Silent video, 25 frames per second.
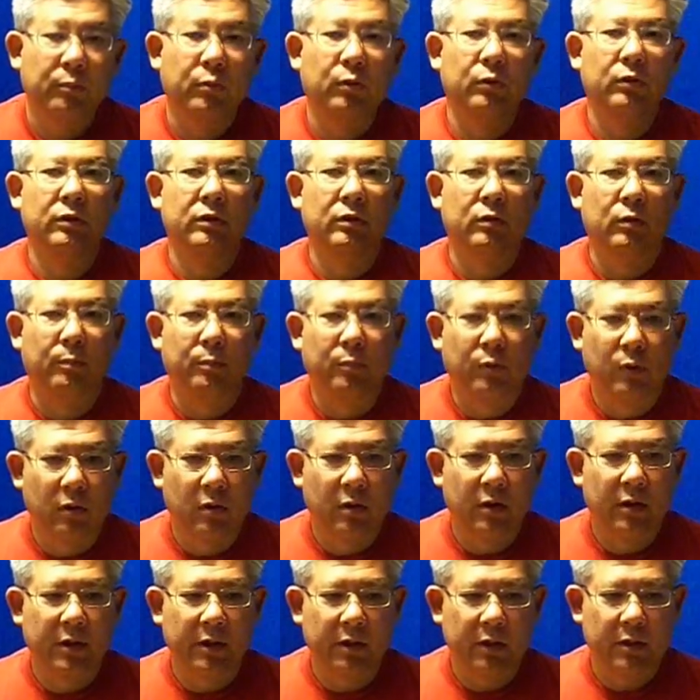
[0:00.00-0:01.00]
Political
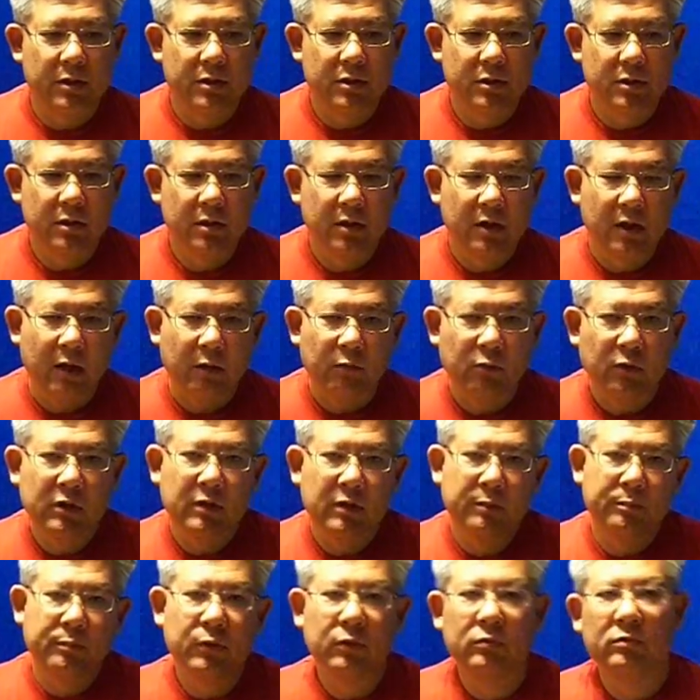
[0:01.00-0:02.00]
parties, and
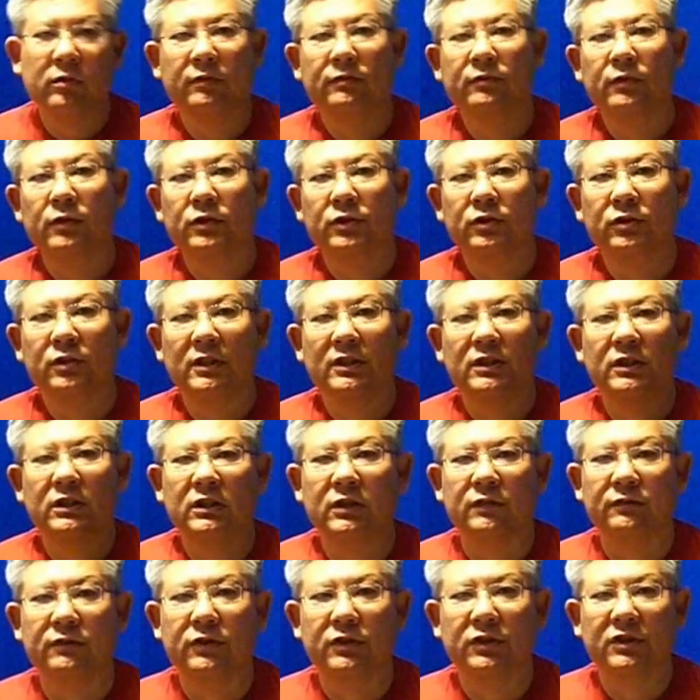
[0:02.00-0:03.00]
what the book refers to as
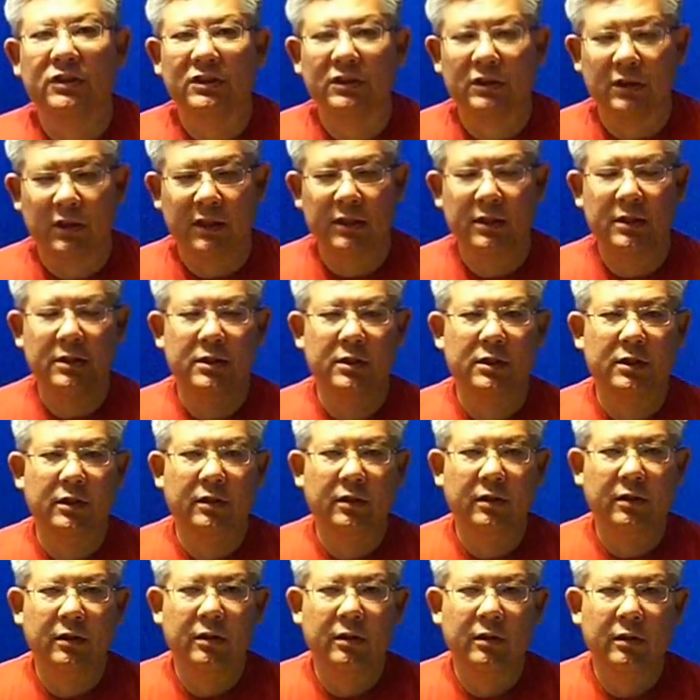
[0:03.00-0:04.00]
civil
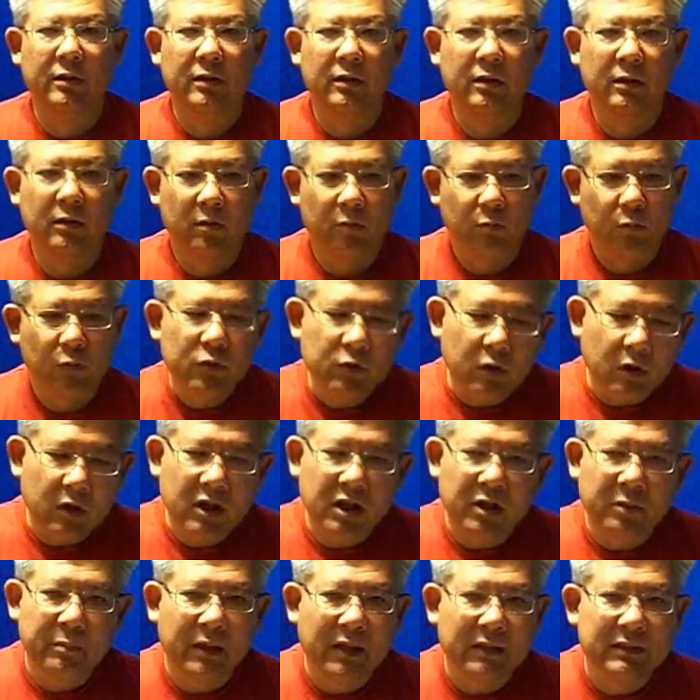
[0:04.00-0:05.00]
society. We're
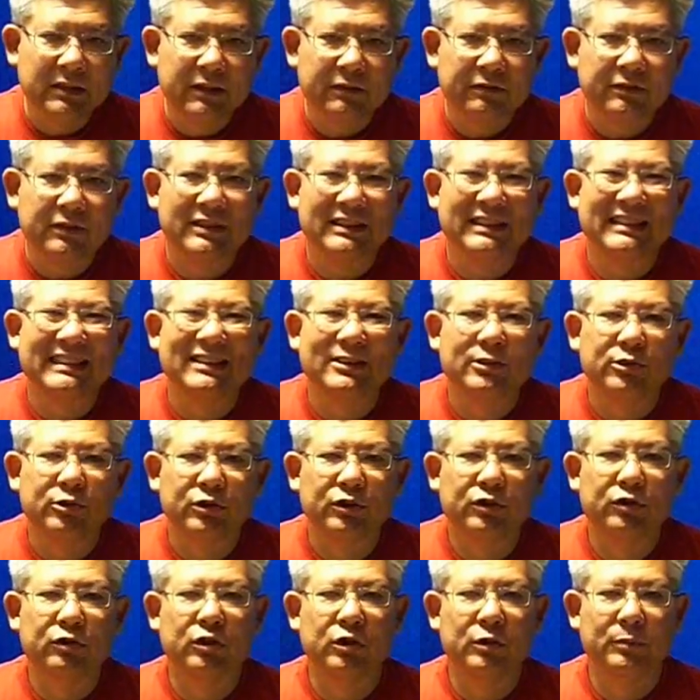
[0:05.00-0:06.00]
talking about different
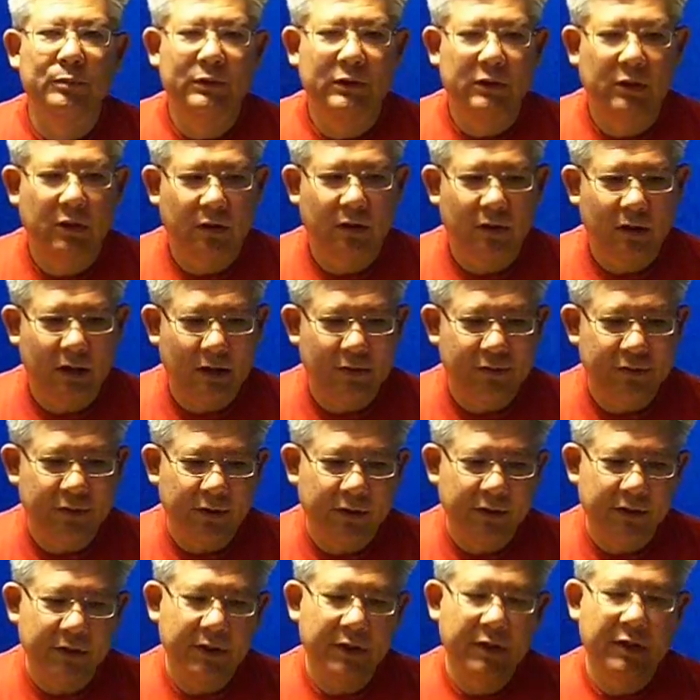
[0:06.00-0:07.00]
interest groups that are out
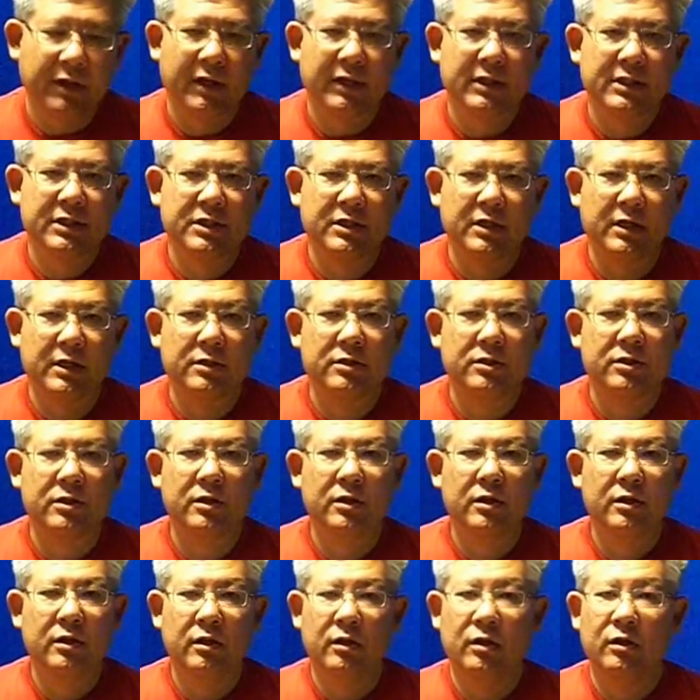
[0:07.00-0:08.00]
there. In the United States,
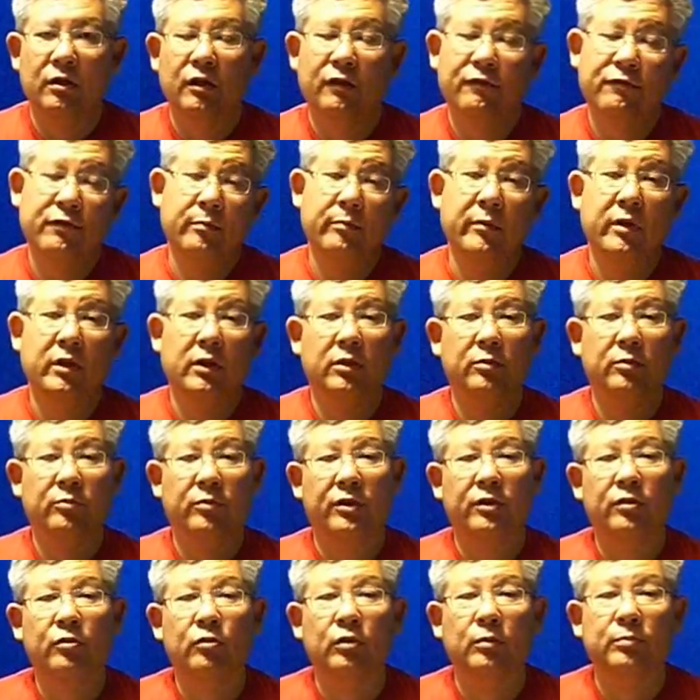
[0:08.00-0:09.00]
you're familiar
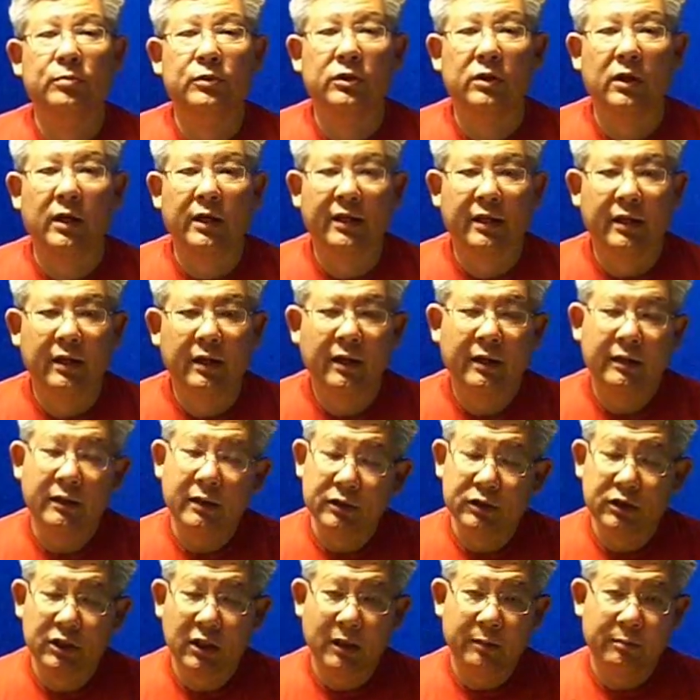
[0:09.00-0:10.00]
with groups like
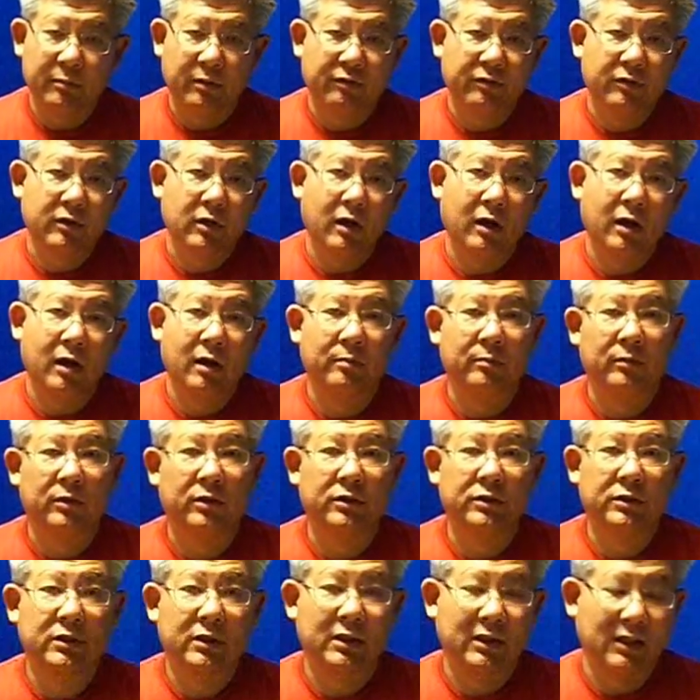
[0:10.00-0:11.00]
the Chamber of
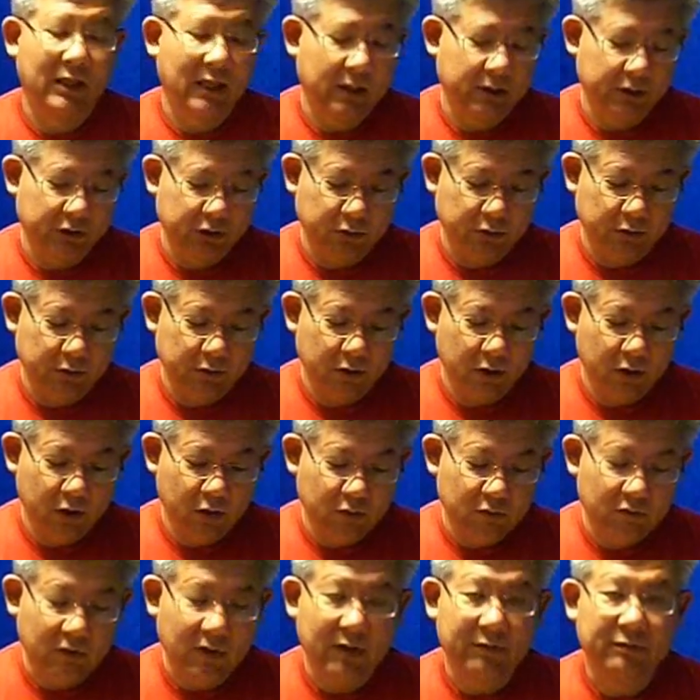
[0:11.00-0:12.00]
Commerce, the National
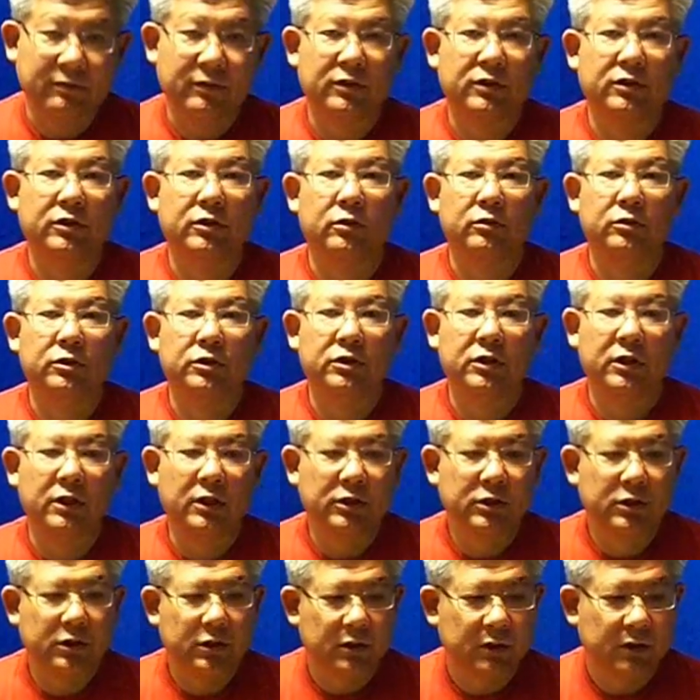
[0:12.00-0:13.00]
Rifle
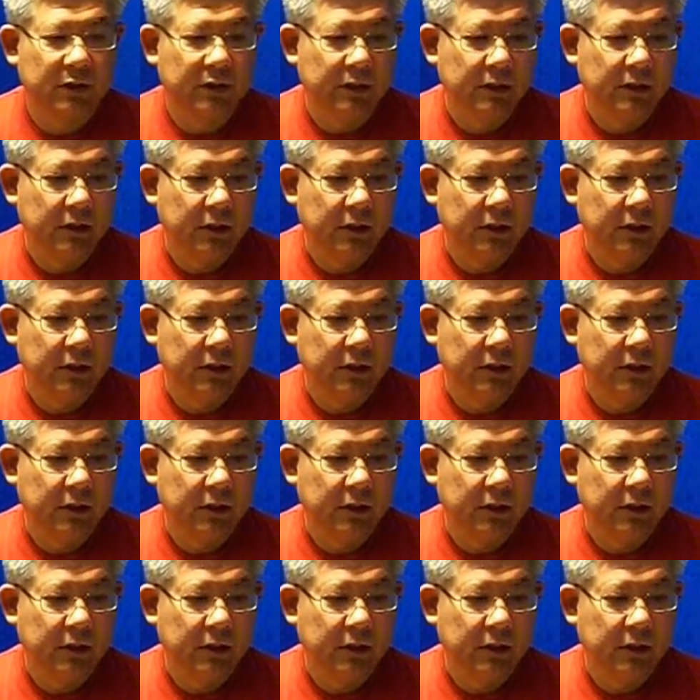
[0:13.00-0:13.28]
Association,